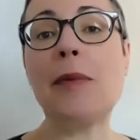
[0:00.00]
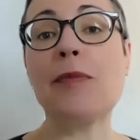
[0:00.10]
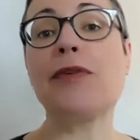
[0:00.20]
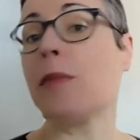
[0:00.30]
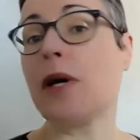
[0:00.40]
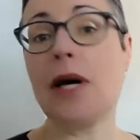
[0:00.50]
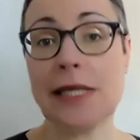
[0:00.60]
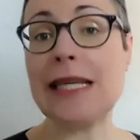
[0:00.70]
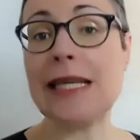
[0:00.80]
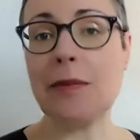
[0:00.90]
from a
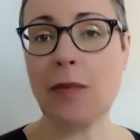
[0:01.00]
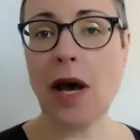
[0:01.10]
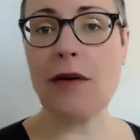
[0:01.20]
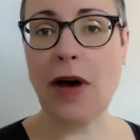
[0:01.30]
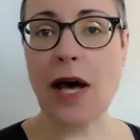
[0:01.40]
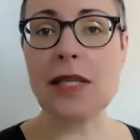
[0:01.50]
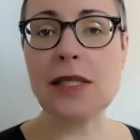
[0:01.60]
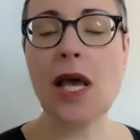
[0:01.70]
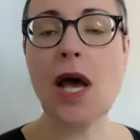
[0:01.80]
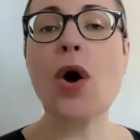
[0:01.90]
team of
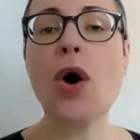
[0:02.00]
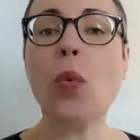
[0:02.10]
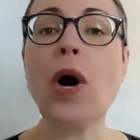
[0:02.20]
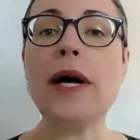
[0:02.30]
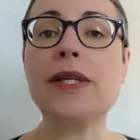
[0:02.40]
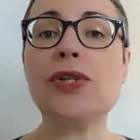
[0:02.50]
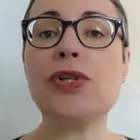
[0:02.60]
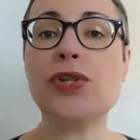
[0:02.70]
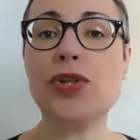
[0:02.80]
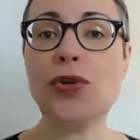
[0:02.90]
us
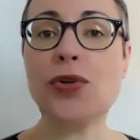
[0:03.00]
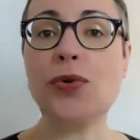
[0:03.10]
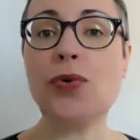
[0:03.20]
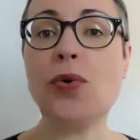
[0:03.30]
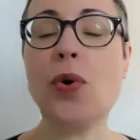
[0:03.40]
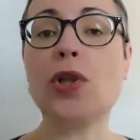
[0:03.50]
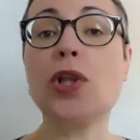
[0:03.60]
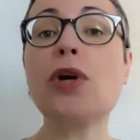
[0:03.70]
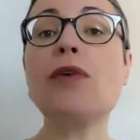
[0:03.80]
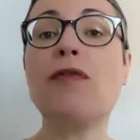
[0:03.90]
was to
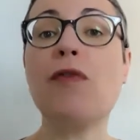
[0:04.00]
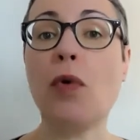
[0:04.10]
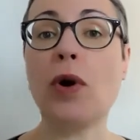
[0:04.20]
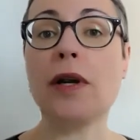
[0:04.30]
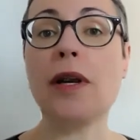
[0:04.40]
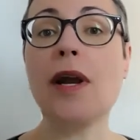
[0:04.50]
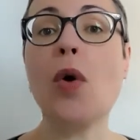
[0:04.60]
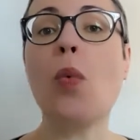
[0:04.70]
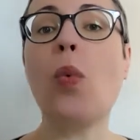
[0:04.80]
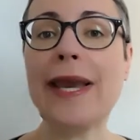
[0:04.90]
look for
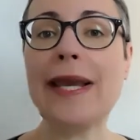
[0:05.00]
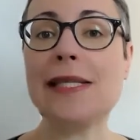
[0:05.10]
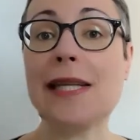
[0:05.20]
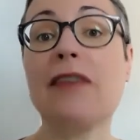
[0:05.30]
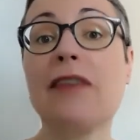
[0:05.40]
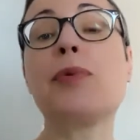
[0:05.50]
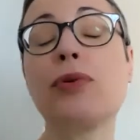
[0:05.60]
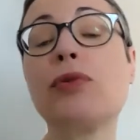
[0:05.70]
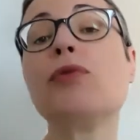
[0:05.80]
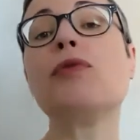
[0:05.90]
ways to kind of
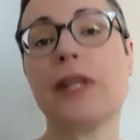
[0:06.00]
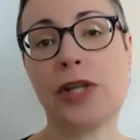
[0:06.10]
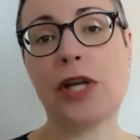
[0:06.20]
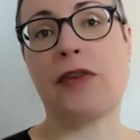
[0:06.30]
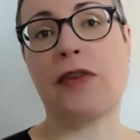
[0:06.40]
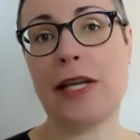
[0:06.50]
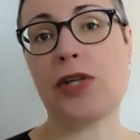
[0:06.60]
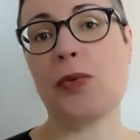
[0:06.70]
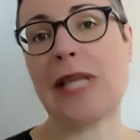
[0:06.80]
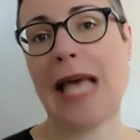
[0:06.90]
prove that
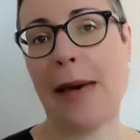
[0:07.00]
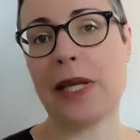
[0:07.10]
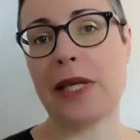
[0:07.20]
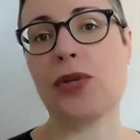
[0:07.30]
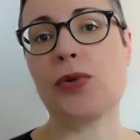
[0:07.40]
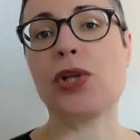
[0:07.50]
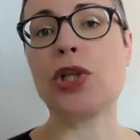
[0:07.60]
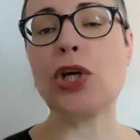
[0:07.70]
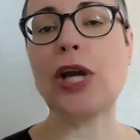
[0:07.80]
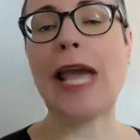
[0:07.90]
gentrification was happening. So to
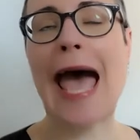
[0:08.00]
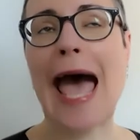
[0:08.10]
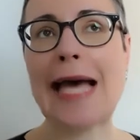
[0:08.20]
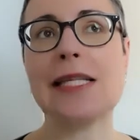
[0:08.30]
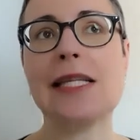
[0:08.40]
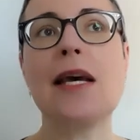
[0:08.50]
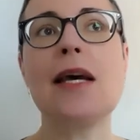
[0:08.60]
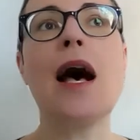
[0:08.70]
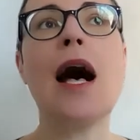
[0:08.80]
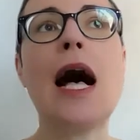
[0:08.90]
look at,
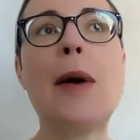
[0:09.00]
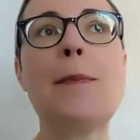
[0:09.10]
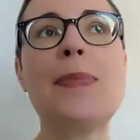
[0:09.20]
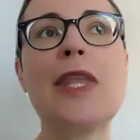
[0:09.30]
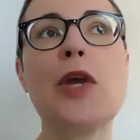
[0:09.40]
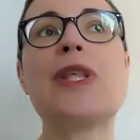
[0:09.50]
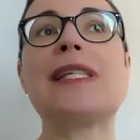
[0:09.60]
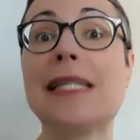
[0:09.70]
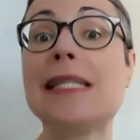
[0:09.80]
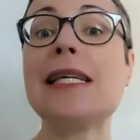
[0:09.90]
the
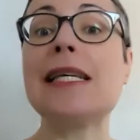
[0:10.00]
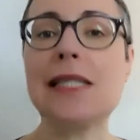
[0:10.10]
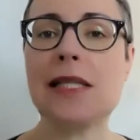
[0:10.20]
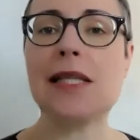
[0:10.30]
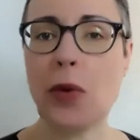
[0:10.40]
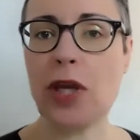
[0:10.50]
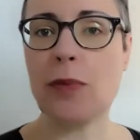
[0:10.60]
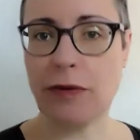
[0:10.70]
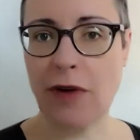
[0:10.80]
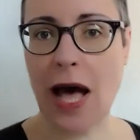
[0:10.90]
statistics that we
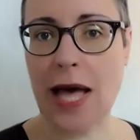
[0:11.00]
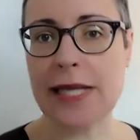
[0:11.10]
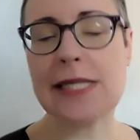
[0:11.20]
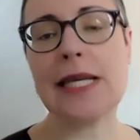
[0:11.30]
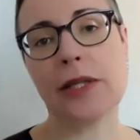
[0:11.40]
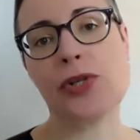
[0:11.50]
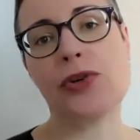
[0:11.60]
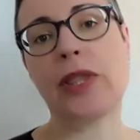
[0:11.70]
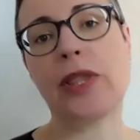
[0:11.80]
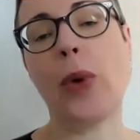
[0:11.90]
could provide to
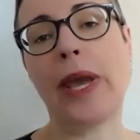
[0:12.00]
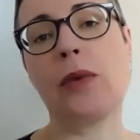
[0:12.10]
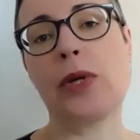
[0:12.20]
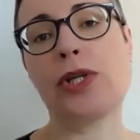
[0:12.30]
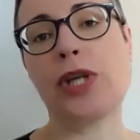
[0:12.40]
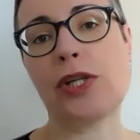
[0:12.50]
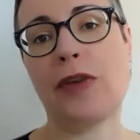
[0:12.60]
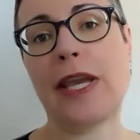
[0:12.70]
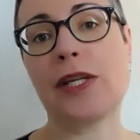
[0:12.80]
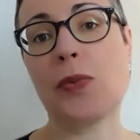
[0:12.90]
illustrate the way in which
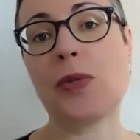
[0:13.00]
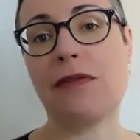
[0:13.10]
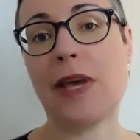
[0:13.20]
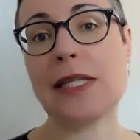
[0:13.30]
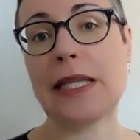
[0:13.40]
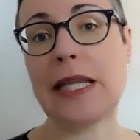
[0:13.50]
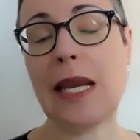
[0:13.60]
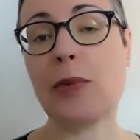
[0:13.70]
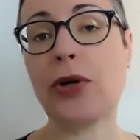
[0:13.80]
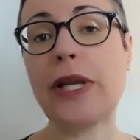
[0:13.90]
gentrification was affecting the
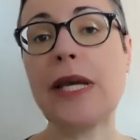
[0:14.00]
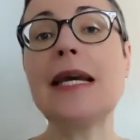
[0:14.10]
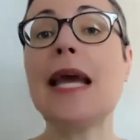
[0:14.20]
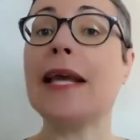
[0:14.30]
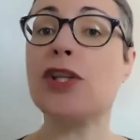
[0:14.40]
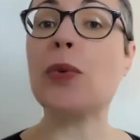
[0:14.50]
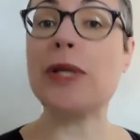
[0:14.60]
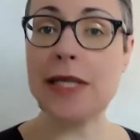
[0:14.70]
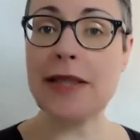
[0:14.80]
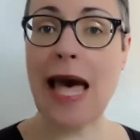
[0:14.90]
neighborhood. And so
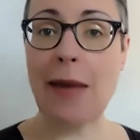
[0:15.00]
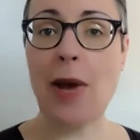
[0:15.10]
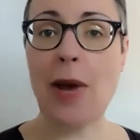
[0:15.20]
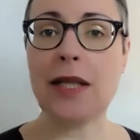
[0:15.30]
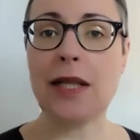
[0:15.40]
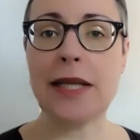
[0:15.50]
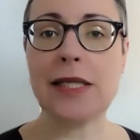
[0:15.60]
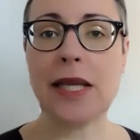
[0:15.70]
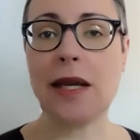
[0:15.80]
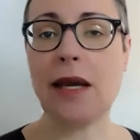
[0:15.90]
we did that by
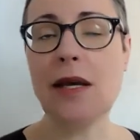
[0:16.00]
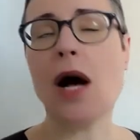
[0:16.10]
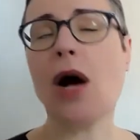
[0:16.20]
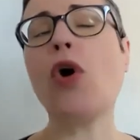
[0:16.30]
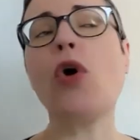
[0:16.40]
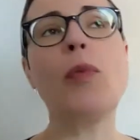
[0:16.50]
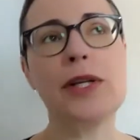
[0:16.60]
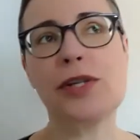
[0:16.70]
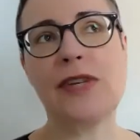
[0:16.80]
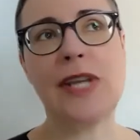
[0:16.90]
collecting a whole
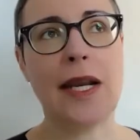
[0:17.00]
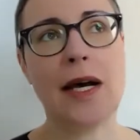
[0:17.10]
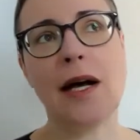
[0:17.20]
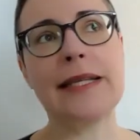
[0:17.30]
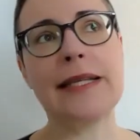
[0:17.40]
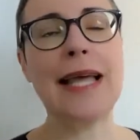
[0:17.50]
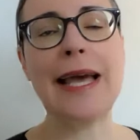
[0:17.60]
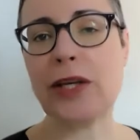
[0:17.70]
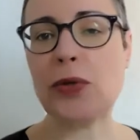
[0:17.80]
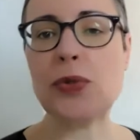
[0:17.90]
bunch of data on
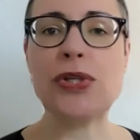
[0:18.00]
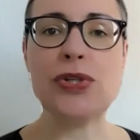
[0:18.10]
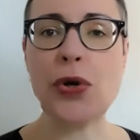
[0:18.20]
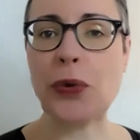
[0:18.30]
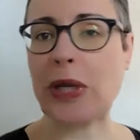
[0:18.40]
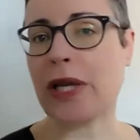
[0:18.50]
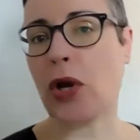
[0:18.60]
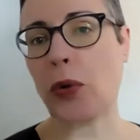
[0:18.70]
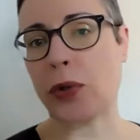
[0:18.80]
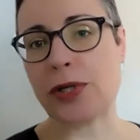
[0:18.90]
land use and zoning
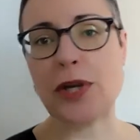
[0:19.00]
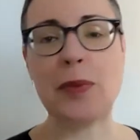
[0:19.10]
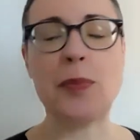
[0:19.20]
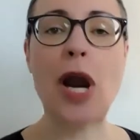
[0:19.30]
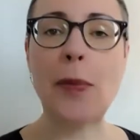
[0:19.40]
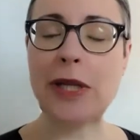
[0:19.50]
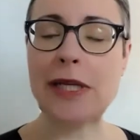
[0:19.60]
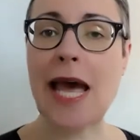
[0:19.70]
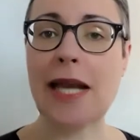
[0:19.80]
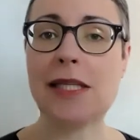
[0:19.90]
and ownership and property
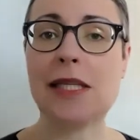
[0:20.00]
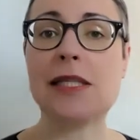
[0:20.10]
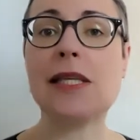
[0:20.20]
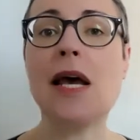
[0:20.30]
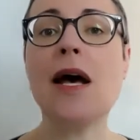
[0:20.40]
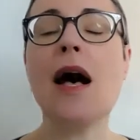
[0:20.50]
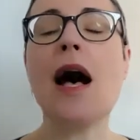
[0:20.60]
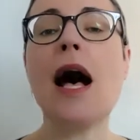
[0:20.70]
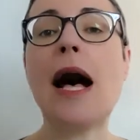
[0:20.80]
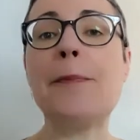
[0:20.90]
taxes
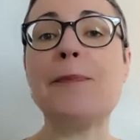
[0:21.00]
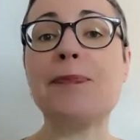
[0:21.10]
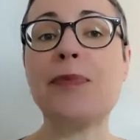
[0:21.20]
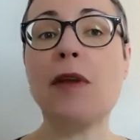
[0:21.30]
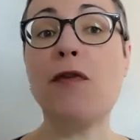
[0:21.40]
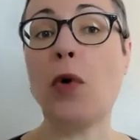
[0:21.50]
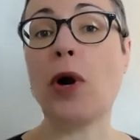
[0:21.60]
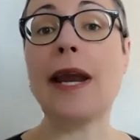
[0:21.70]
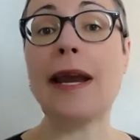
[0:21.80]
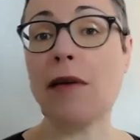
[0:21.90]

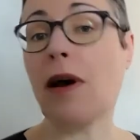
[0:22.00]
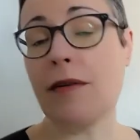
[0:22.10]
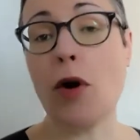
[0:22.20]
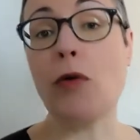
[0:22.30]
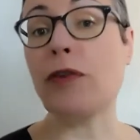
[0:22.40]
for over